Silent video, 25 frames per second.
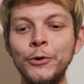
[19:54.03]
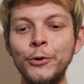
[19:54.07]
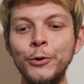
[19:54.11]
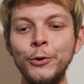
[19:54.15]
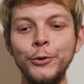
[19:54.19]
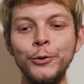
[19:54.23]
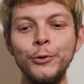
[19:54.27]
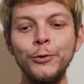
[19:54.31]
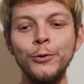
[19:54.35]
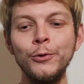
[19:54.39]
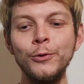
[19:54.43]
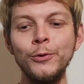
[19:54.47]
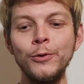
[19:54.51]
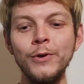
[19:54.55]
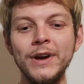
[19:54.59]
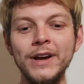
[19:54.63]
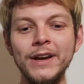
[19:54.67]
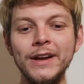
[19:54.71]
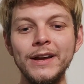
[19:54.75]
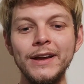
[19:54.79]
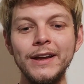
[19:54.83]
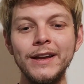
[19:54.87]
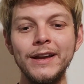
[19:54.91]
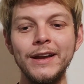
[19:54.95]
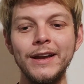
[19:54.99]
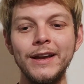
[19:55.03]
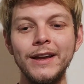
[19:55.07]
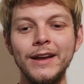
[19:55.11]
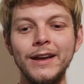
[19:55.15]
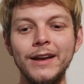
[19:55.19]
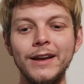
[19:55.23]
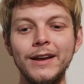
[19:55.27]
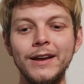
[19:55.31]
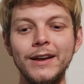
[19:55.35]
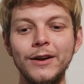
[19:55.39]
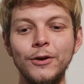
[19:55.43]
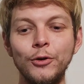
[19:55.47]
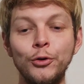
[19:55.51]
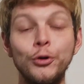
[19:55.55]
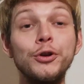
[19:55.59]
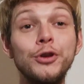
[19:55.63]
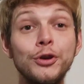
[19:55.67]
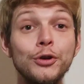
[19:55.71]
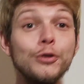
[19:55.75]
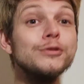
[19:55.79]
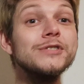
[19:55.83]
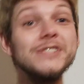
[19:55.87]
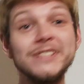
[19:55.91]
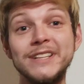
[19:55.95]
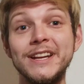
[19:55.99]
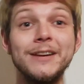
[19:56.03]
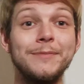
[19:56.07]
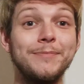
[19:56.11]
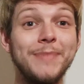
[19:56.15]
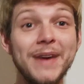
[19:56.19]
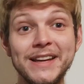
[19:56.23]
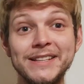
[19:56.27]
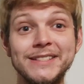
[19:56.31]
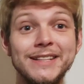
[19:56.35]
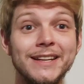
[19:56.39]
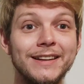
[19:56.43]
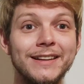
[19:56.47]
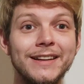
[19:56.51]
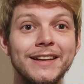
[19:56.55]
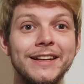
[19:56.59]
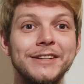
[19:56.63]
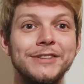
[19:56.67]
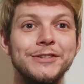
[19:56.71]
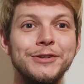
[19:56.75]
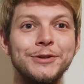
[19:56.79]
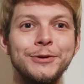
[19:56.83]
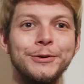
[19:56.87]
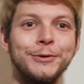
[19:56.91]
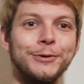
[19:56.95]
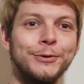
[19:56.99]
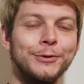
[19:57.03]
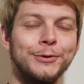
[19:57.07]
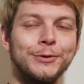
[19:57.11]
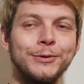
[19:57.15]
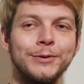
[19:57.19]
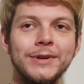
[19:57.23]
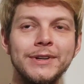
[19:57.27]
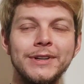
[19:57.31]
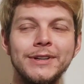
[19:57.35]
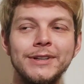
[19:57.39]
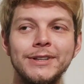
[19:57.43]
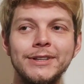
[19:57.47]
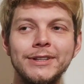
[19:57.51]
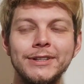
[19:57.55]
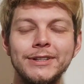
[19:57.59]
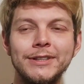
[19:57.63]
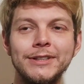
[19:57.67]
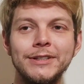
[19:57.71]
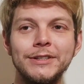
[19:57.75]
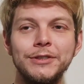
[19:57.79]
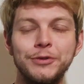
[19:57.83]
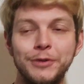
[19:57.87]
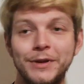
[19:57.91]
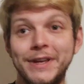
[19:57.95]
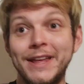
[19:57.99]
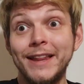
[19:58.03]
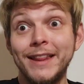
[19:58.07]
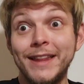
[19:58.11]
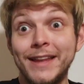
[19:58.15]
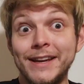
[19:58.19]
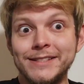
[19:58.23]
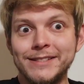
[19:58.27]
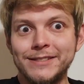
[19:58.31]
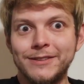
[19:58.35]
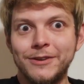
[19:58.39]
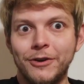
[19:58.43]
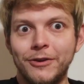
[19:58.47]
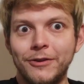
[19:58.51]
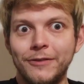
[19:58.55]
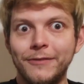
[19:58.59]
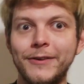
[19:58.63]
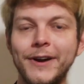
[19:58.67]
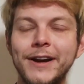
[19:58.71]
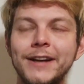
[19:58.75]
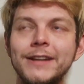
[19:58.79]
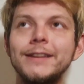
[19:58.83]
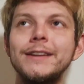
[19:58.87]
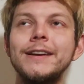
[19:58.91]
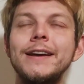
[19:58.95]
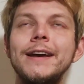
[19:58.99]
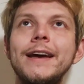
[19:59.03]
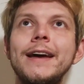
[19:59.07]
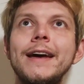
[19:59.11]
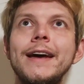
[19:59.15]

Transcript: who used it basically to kill his girlfriend.